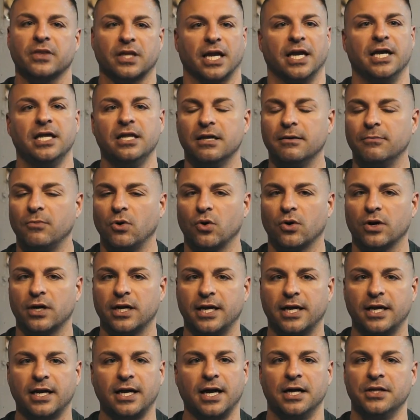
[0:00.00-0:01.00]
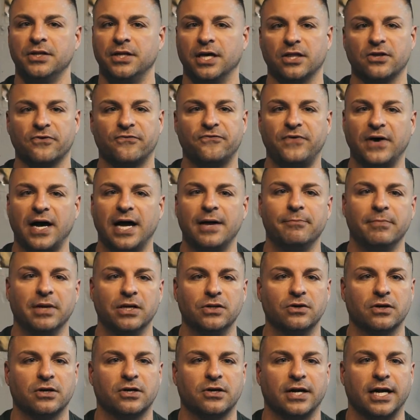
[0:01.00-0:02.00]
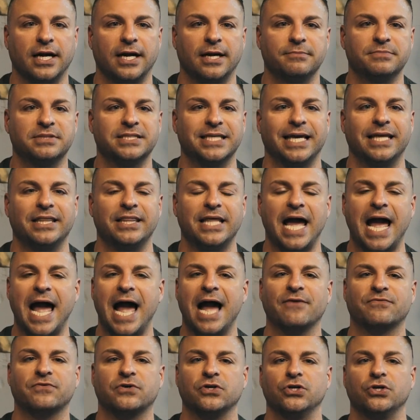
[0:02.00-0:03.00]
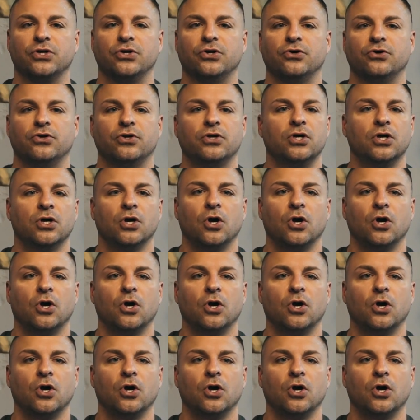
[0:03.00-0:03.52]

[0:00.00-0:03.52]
in the morning, another 5 milligrams in the afternoon.